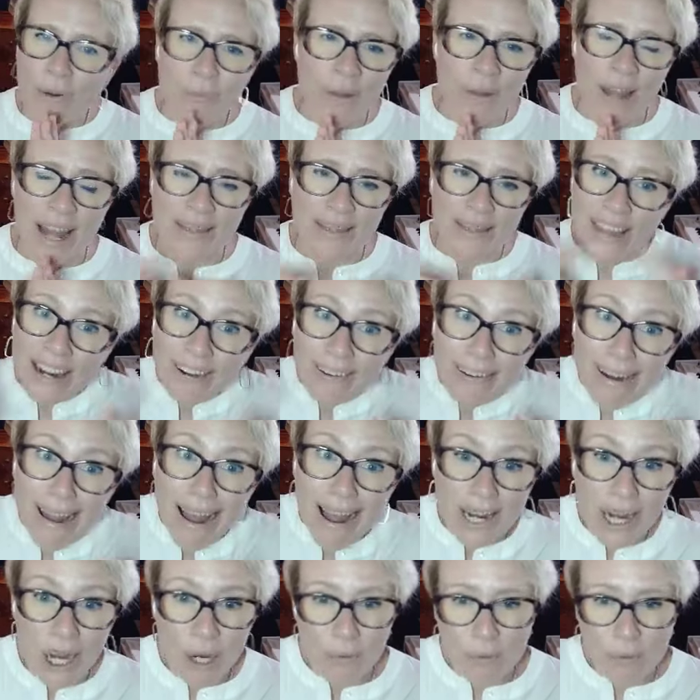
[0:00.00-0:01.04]
and they're
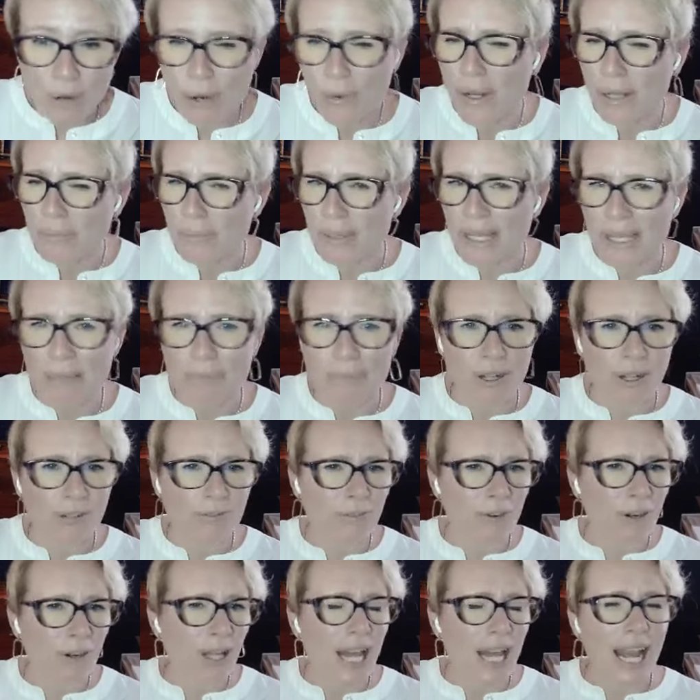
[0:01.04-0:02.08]
not heroic people
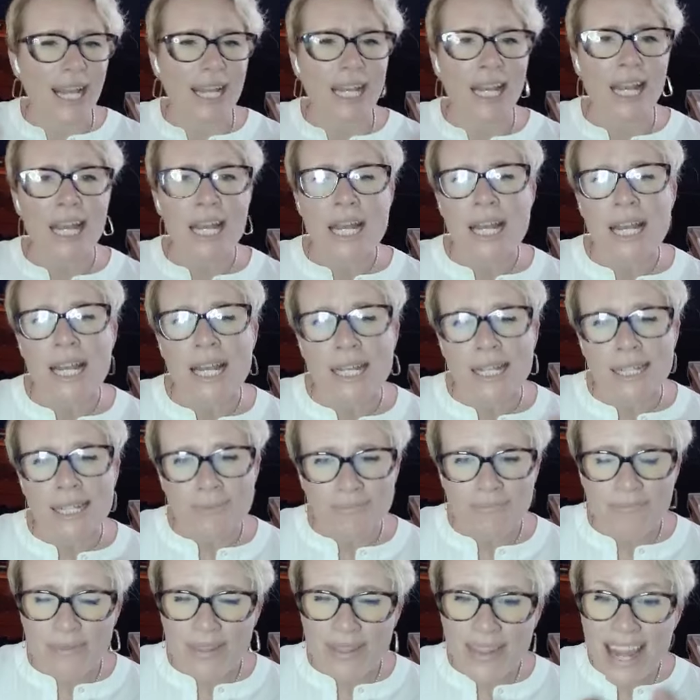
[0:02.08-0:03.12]
for like,
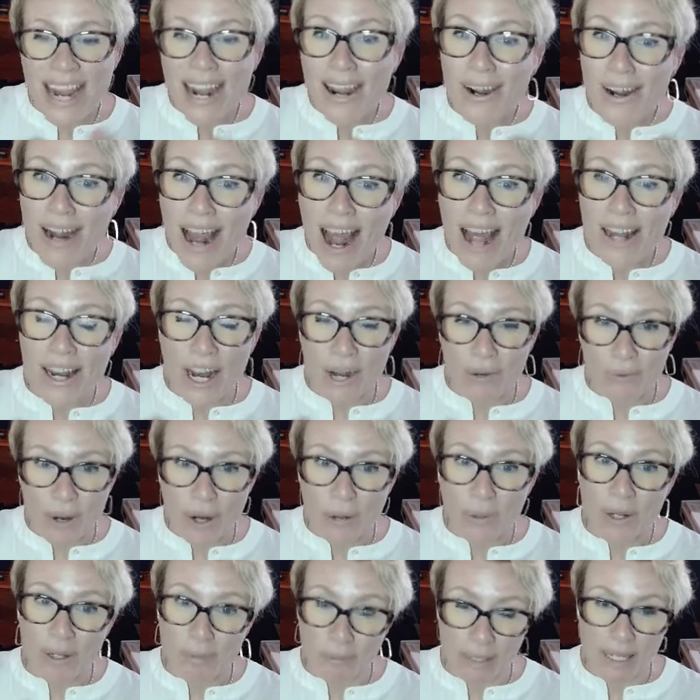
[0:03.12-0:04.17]
they're not
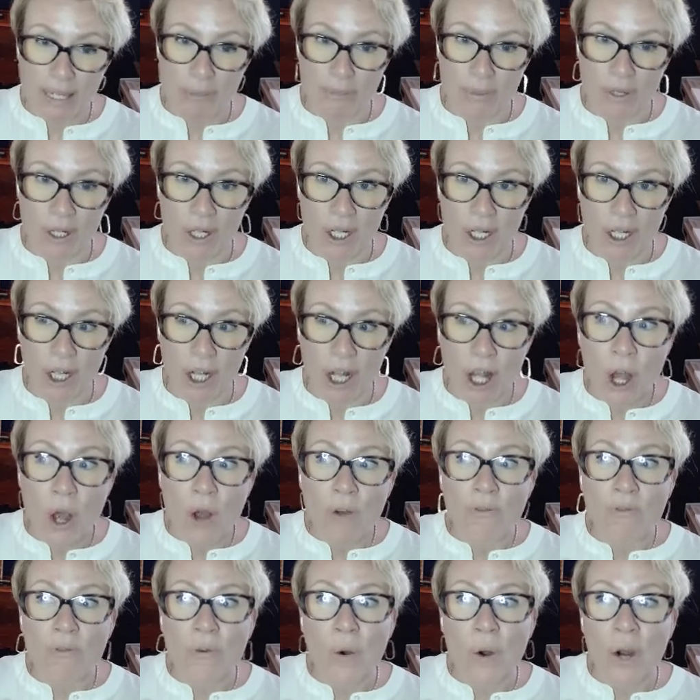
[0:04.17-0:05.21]
heroic people
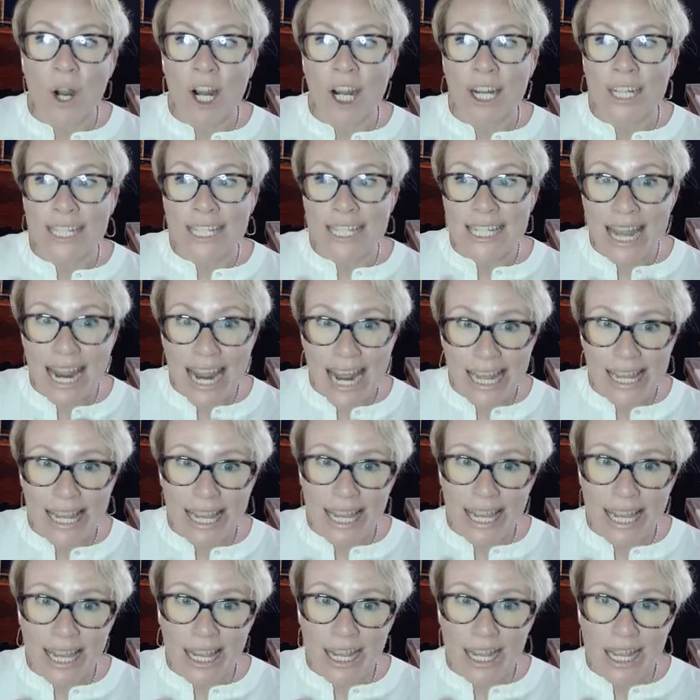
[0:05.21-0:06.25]
for
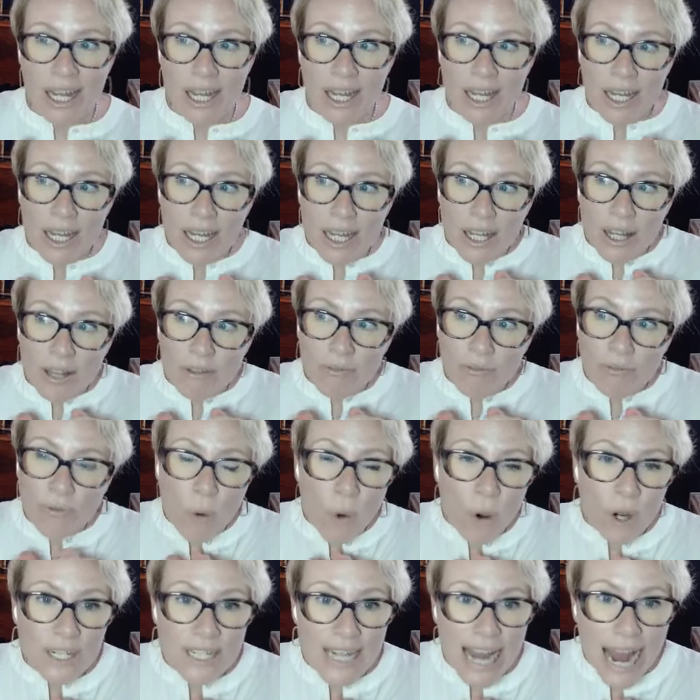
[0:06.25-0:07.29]
taking
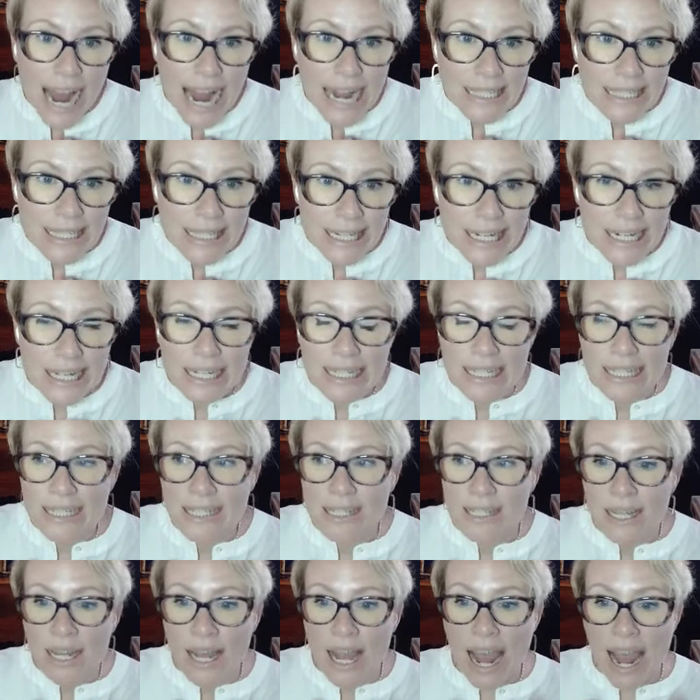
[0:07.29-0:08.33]
4
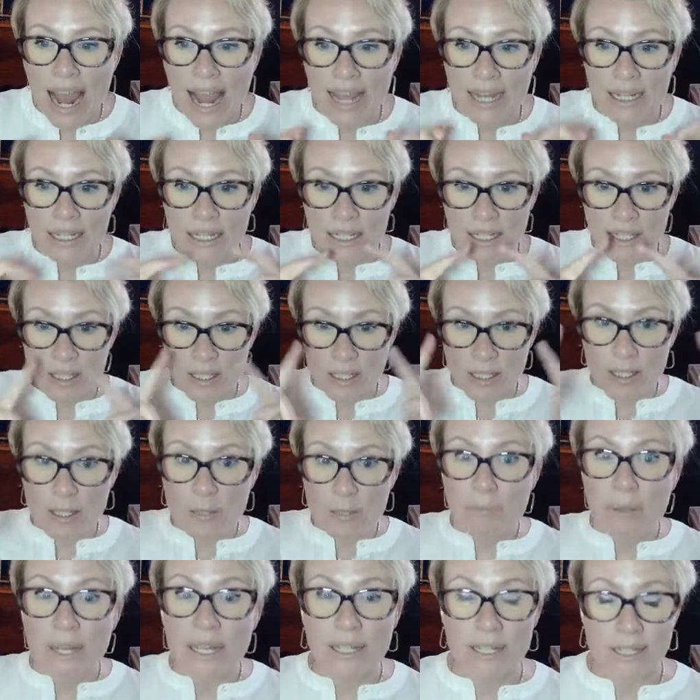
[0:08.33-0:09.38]
taxis and
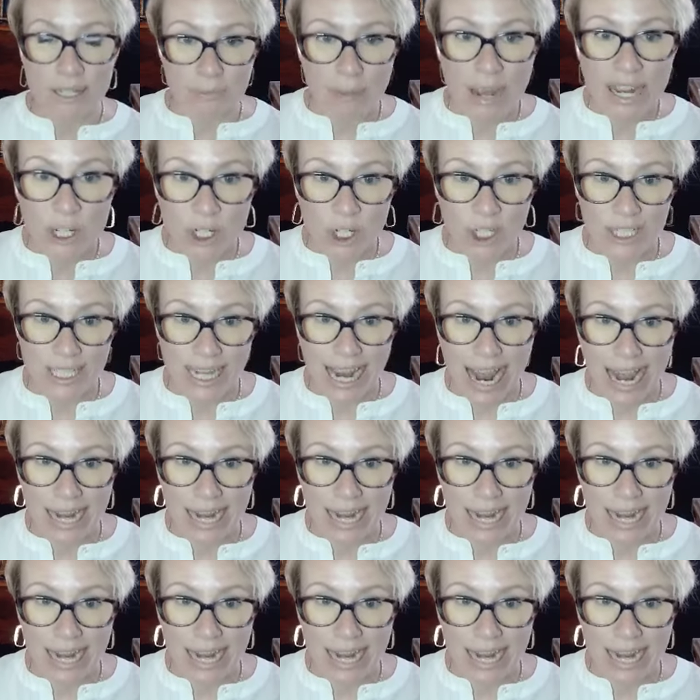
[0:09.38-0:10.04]
specialized